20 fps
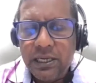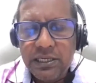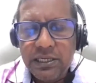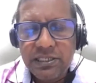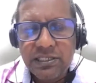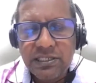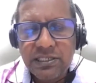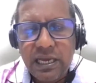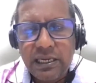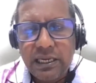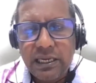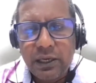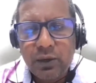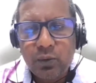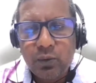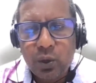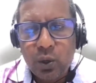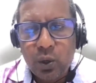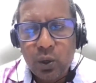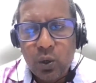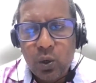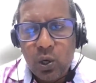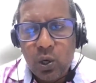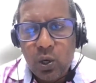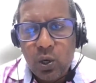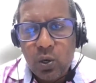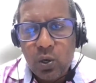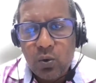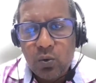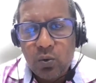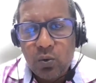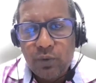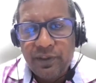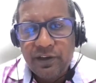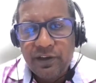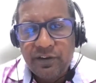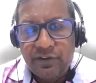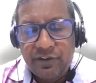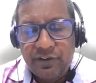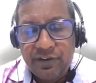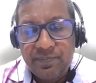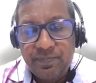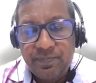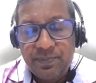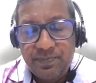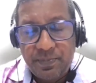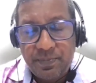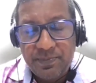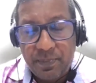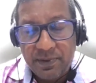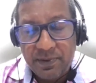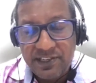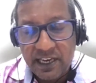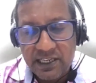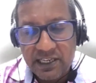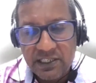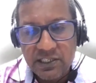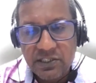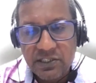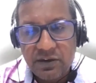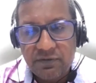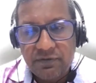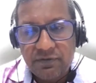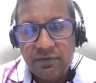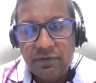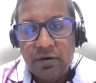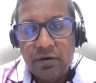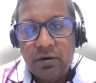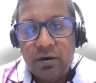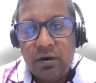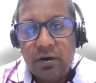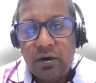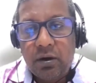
understanding the different sectors of